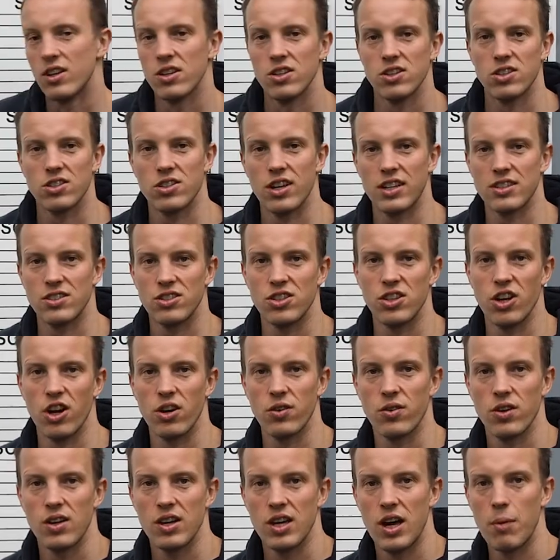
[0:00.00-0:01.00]
So that's
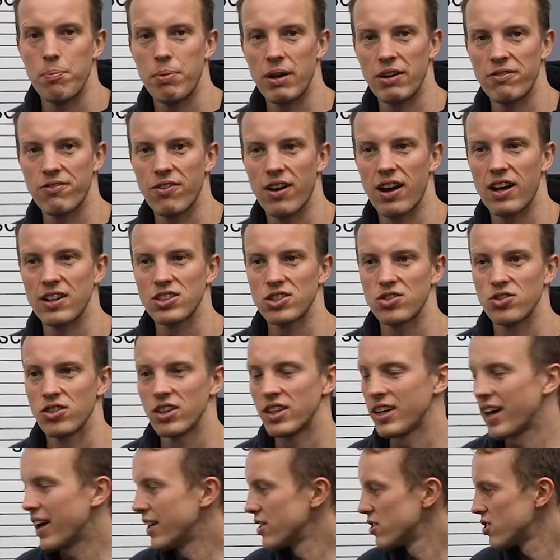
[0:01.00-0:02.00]
a bit faster
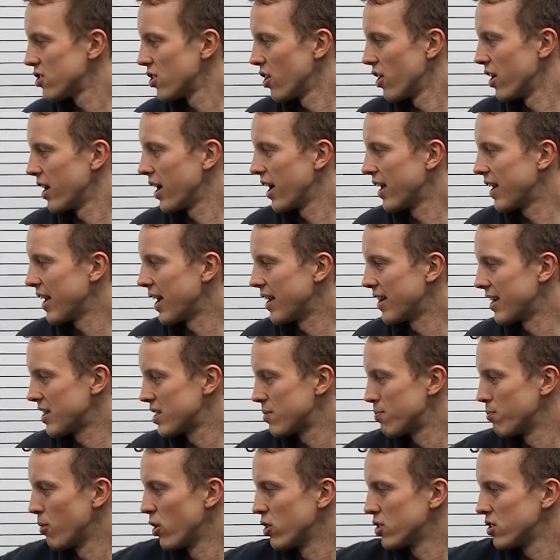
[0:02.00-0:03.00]
again. So again,
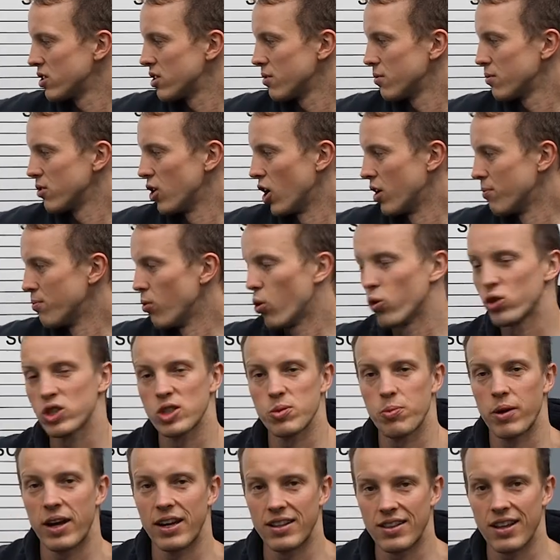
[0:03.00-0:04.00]
that's more
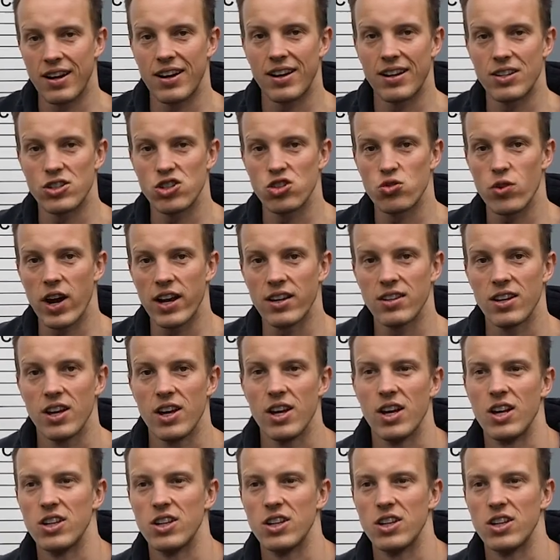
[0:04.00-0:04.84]
speed than it is strength.